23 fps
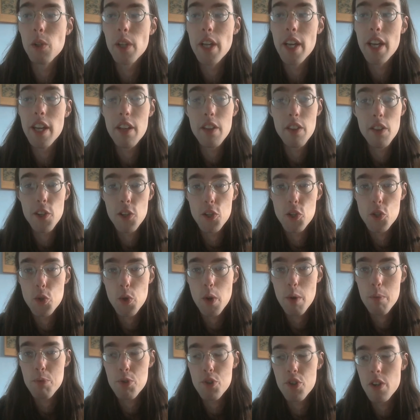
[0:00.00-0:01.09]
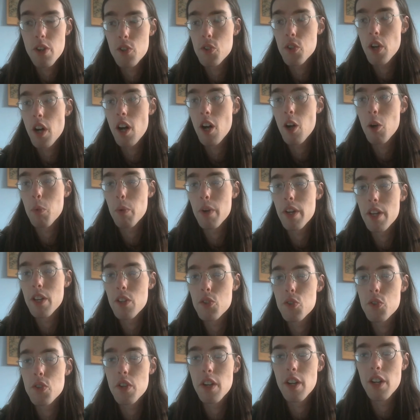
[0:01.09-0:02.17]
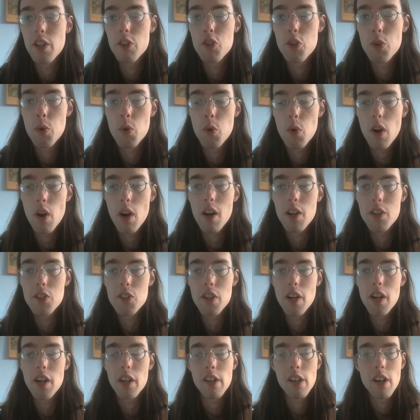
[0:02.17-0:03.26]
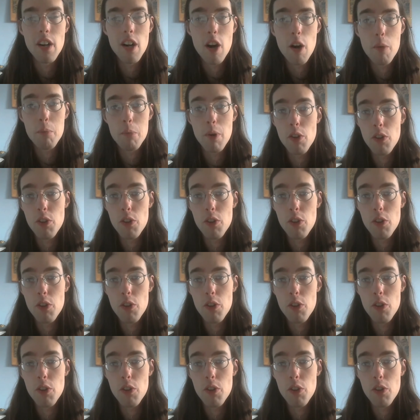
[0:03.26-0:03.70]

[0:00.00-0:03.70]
Link in the description as always to cron.com,